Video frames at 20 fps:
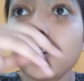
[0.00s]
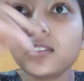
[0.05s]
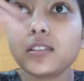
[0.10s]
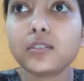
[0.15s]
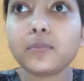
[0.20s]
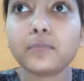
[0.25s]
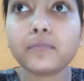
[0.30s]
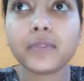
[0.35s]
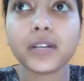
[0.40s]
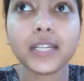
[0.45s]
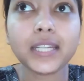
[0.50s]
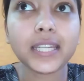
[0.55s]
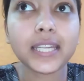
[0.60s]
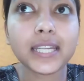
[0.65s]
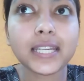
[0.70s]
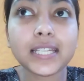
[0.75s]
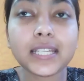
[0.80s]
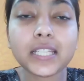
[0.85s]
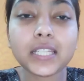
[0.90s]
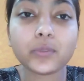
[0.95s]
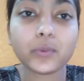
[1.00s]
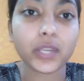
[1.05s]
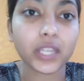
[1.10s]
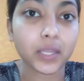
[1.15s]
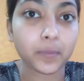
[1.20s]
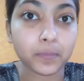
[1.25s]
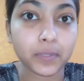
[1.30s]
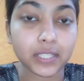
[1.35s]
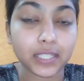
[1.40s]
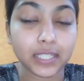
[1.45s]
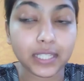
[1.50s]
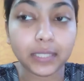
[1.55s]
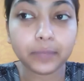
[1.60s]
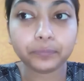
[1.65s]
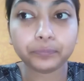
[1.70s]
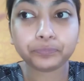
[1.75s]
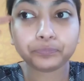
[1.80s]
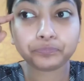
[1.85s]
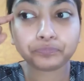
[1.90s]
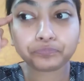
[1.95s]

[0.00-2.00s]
So Monday is very busy,